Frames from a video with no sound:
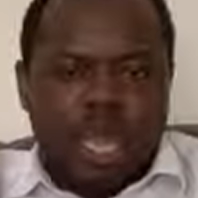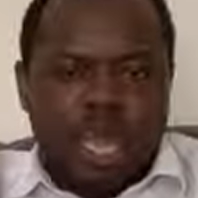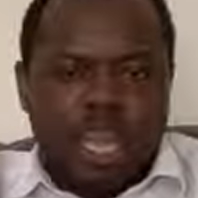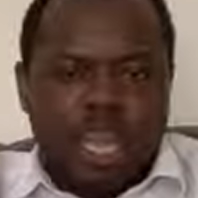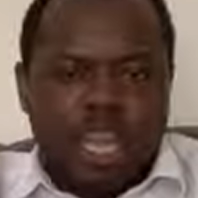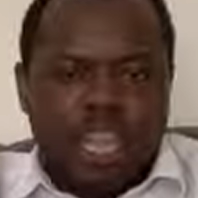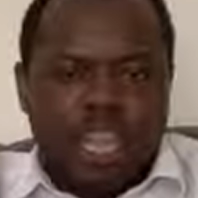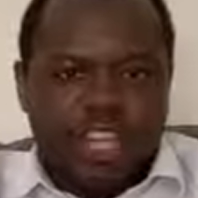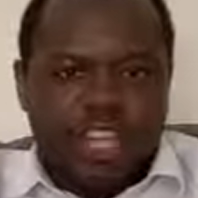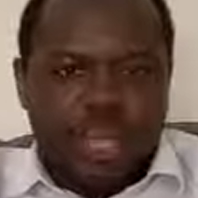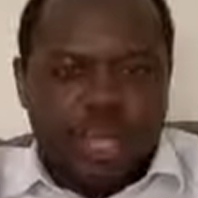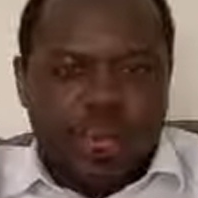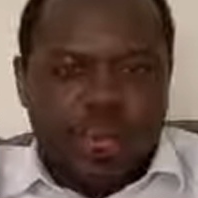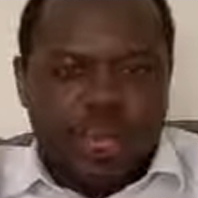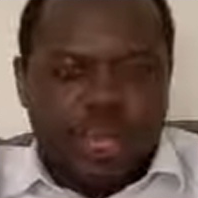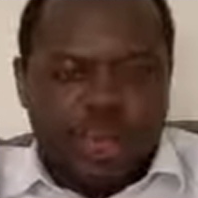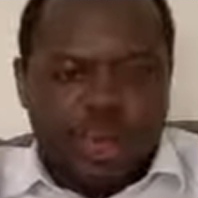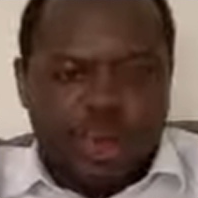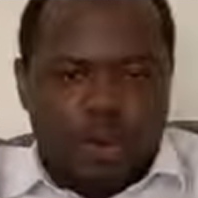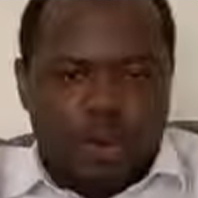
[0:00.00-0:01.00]
And here
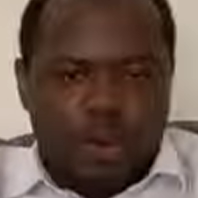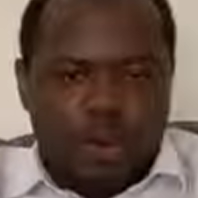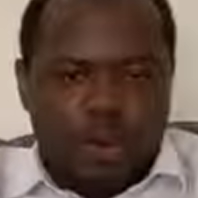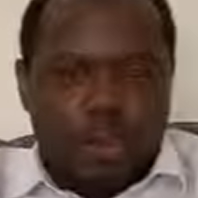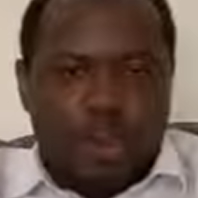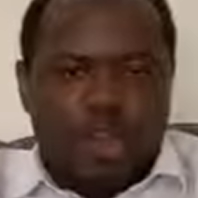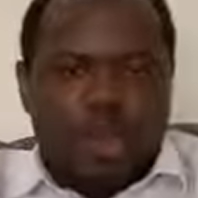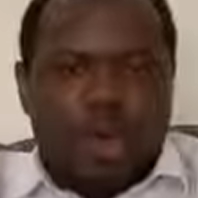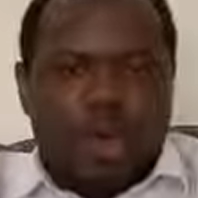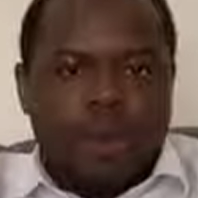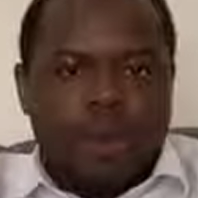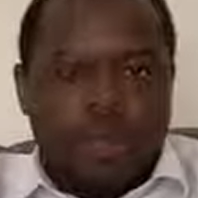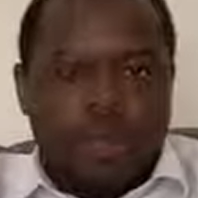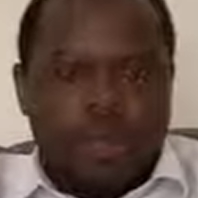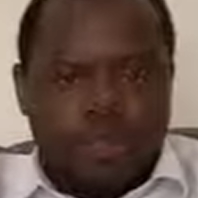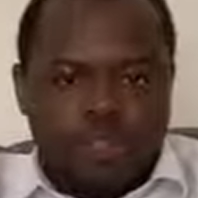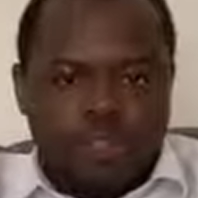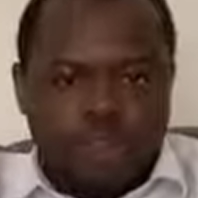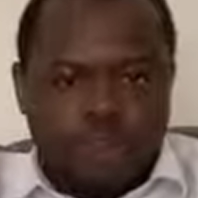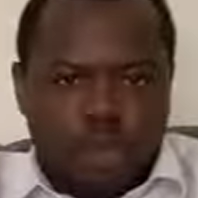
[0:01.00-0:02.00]
we go.
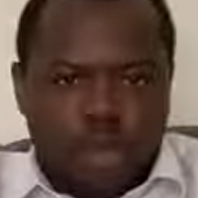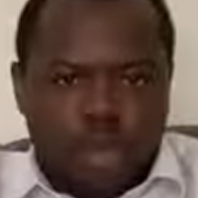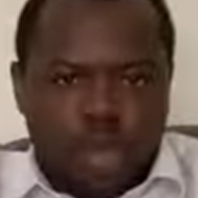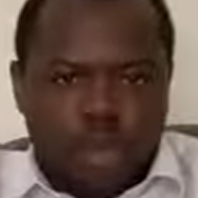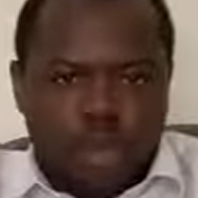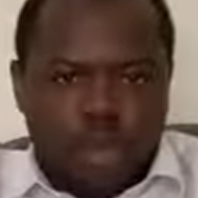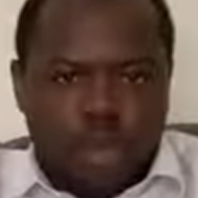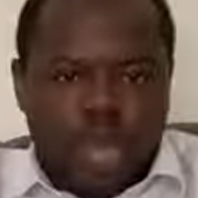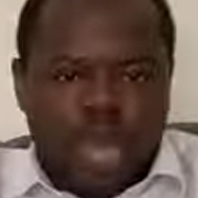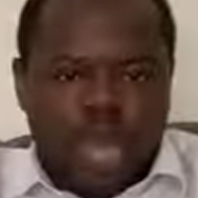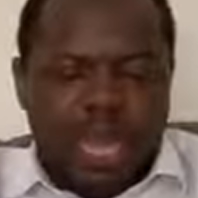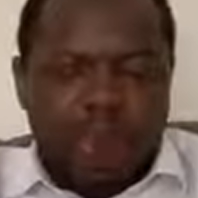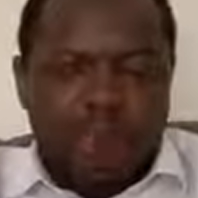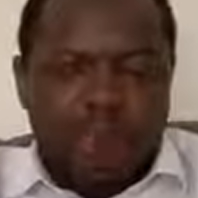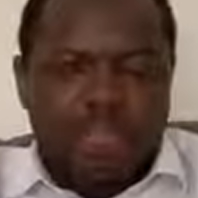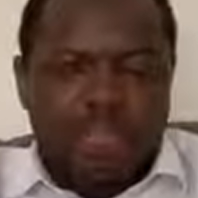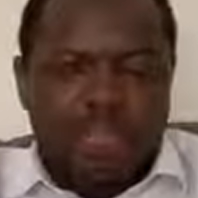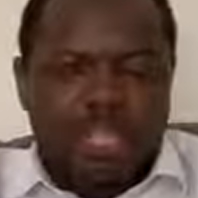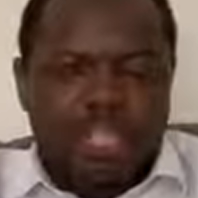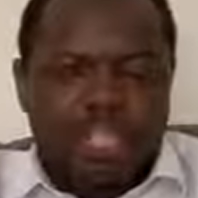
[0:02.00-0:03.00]
Bosco and
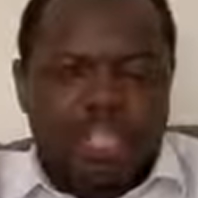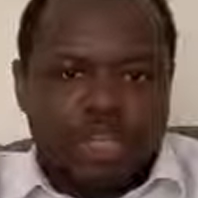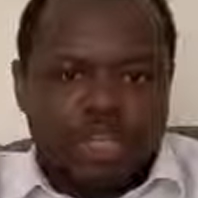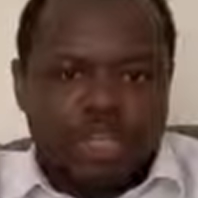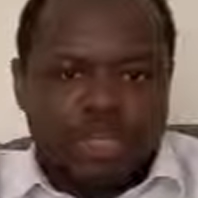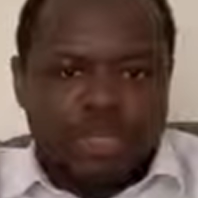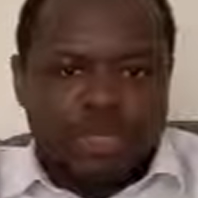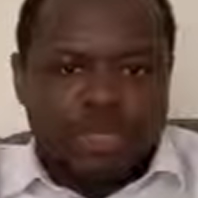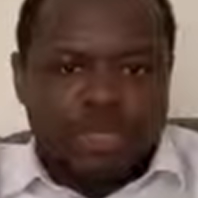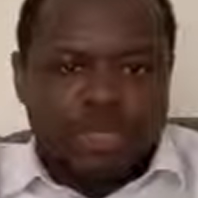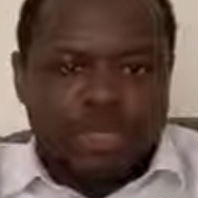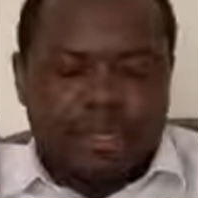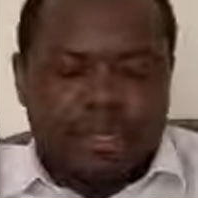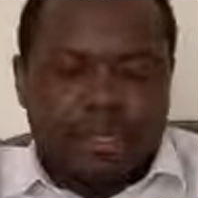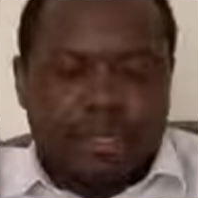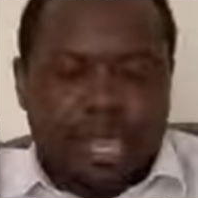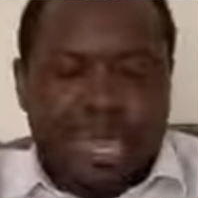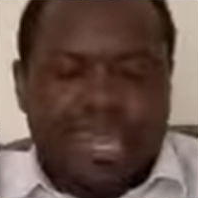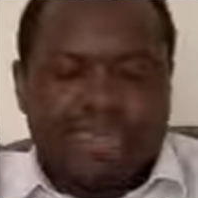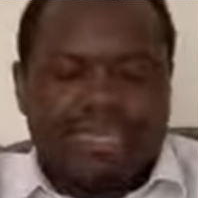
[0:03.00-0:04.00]
baby journalist
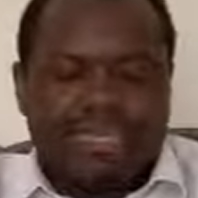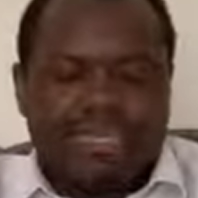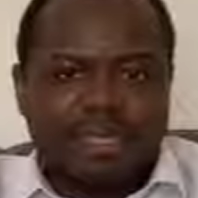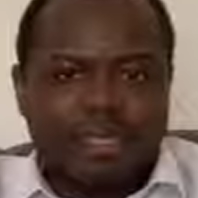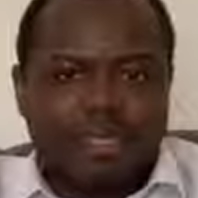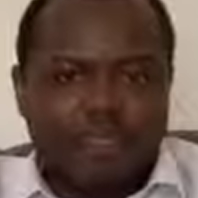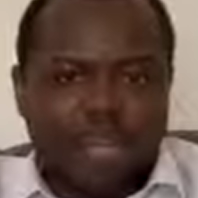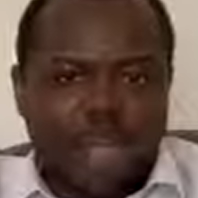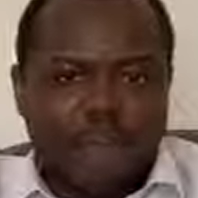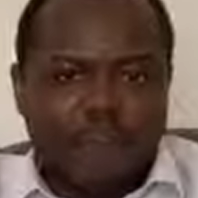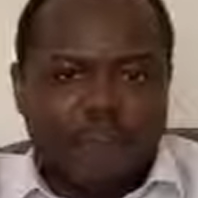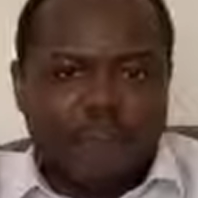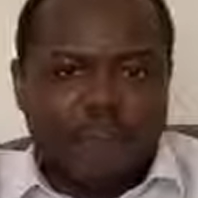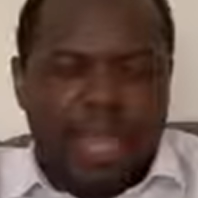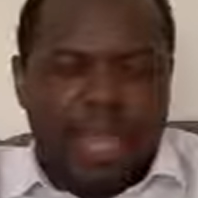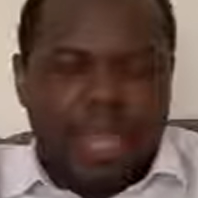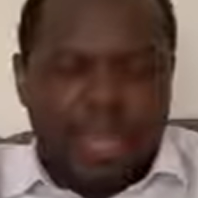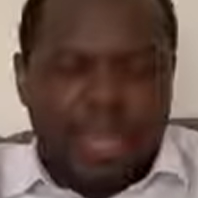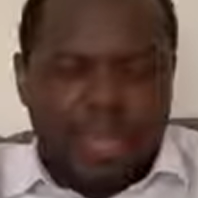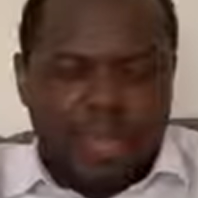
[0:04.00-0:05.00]
are still
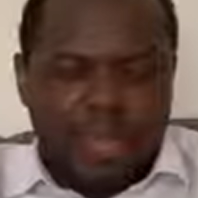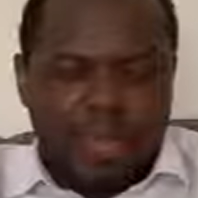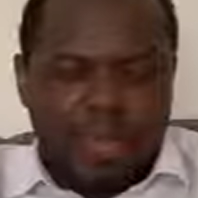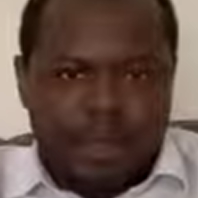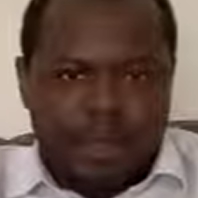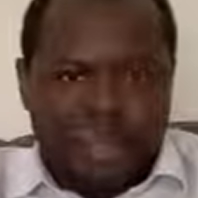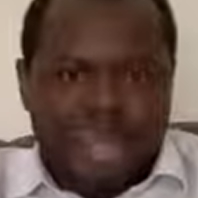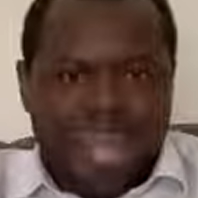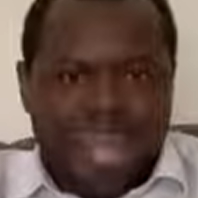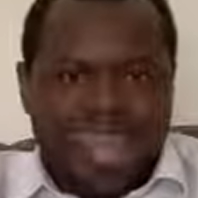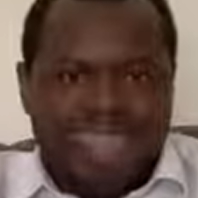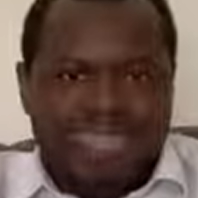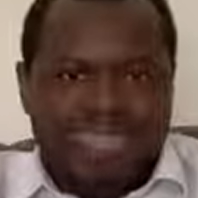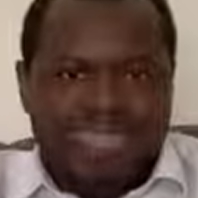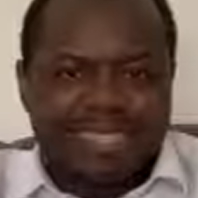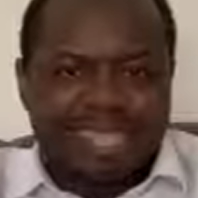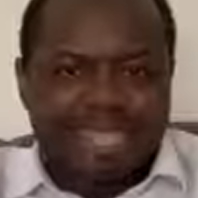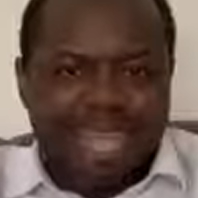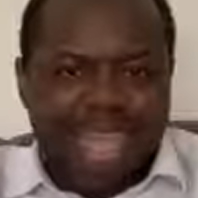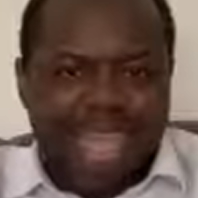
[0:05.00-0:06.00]
campaigning, are
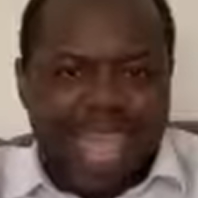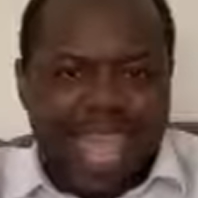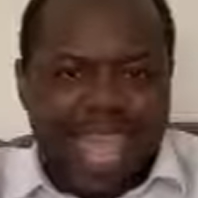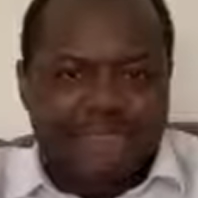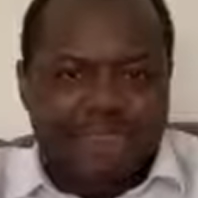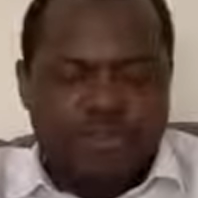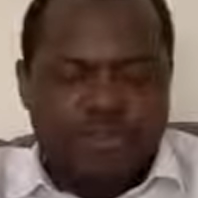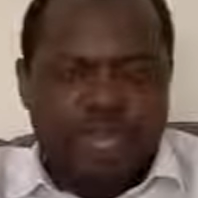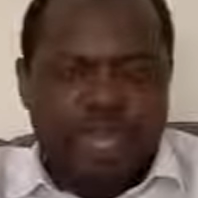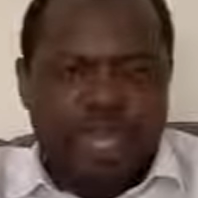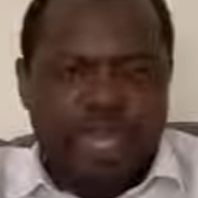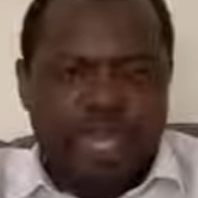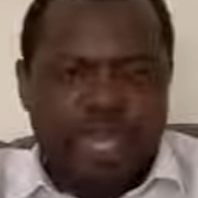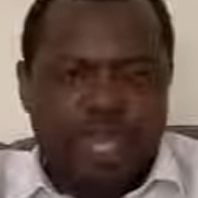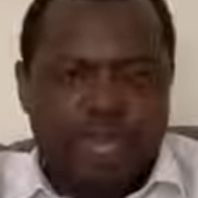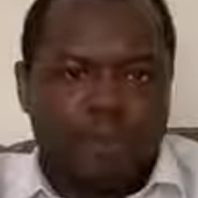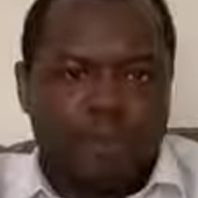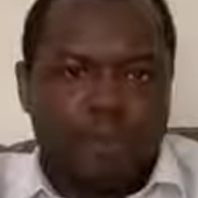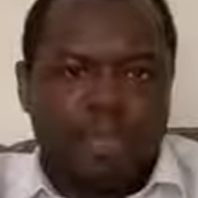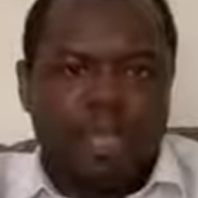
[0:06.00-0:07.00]
still heavily
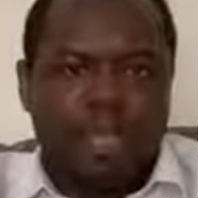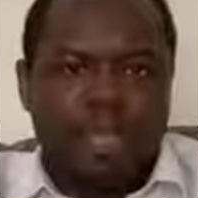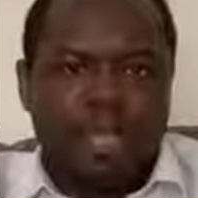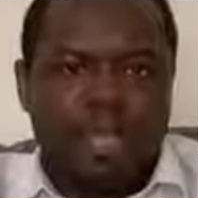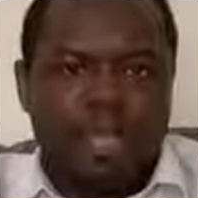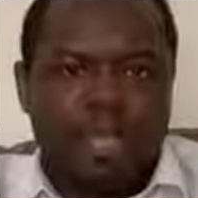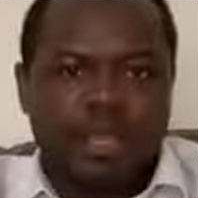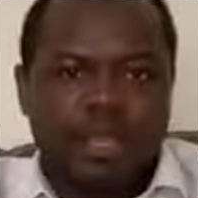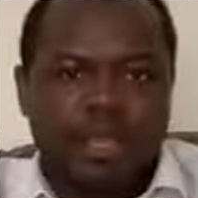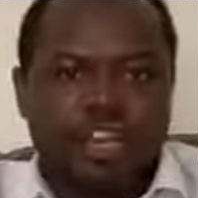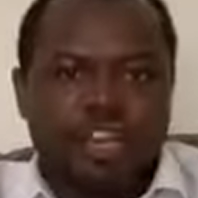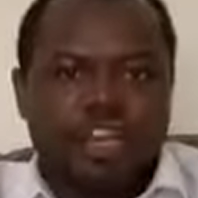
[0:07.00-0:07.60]
campaigning